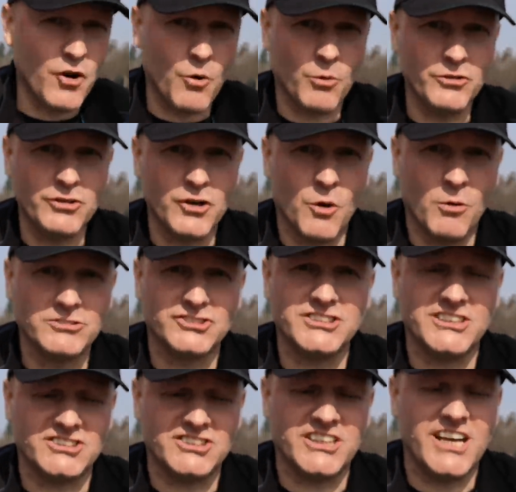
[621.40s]
No wonder no one
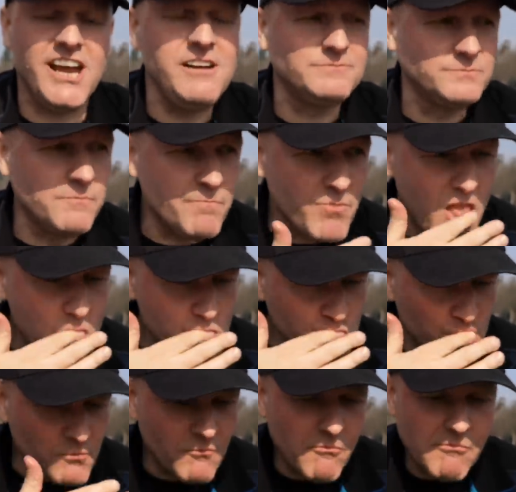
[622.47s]
sits here.
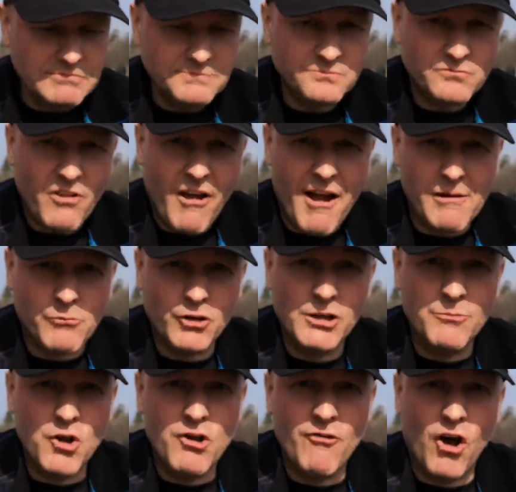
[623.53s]
I'm
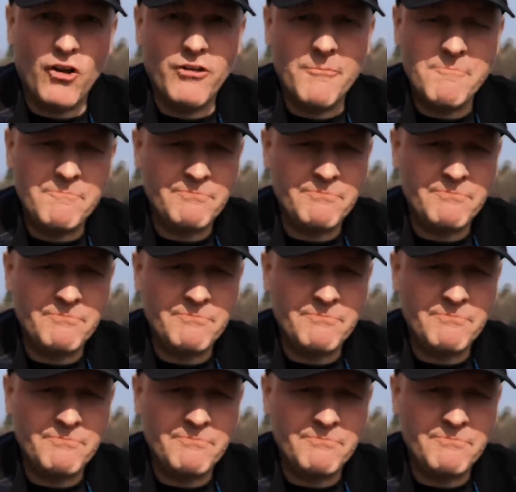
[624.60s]
going to move on.